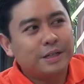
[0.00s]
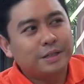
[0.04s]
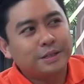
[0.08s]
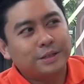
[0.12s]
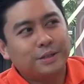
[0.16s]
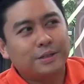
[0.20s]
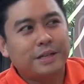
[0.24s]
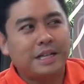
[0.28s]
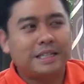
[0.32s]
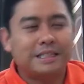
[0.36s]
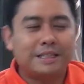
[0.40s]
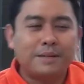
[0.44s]

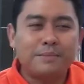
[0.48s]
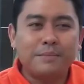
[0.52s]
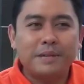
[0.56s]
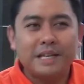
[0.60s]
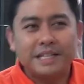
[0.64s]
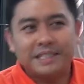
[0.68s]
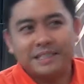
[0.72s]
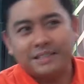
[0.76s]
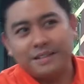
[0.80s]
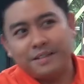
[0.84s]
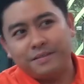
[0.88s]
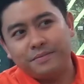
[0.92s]
so there's a
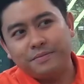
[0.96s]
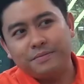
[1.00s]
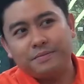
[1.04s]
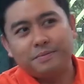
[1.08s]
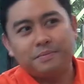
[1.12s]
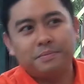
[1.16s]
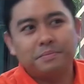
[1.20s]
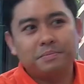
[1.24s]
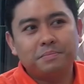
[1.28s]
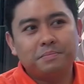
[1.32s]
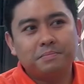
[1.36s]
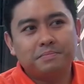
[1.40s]
mix of
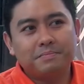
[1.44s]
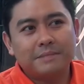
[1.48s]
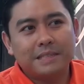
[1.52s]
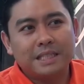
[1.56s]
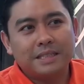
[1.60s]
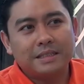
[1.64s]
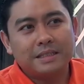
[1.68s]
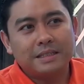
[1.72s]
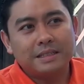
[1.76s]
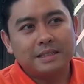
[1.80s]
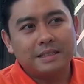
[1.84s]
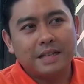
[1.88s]

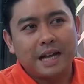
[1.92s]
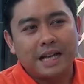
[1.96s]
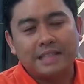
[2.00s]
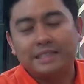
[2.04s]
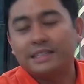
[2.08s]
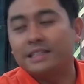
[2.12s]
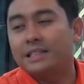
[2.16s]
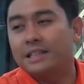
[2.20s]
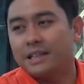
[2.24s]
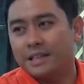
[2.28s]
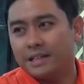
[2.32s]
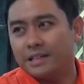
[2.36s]

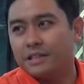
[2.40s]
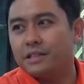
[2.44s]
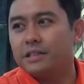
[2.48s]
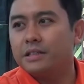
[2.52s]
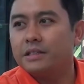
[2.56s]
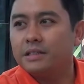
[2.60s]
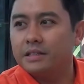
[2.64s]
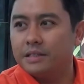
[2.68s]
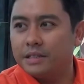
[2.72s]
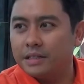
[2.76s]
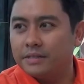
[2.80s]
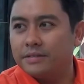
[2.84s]

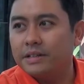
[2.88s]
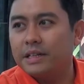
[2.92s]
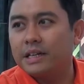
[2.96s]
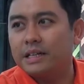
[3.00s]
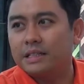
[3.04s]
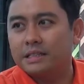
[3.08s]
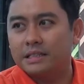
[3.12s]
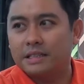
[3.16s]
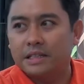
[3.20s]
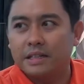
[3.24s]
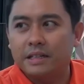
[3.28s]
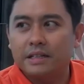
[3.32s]
hesitation, if I
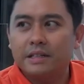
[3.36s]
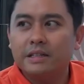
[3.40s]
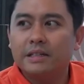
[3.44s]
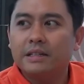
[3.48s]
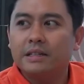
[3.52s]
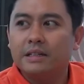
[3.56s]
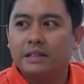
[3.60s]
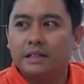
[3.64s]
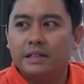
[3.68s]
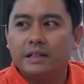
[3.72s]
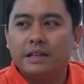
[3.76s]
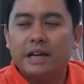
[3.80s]
can say,
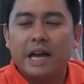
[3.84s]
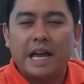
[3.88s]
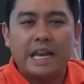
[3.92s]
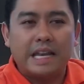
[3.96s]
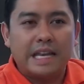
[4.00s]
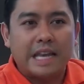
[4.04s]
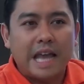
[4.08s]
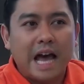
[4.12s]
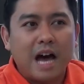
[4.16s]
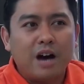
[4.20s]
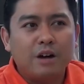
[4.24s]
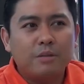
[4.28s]

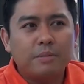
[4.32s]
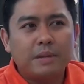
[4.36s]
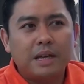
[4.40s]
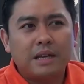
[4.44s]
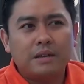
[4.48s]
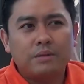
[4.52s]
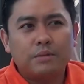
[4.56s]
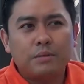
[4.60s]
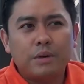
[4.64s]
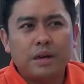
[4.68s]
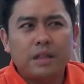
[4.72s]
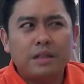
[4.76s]
and doubt
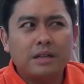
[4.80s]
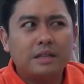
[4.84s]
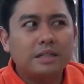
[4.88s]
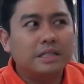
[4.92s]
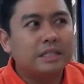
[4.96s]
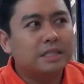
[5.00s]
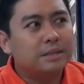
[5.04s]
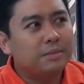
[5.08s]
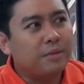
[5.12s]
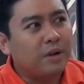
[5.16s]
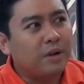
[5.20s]
that whether this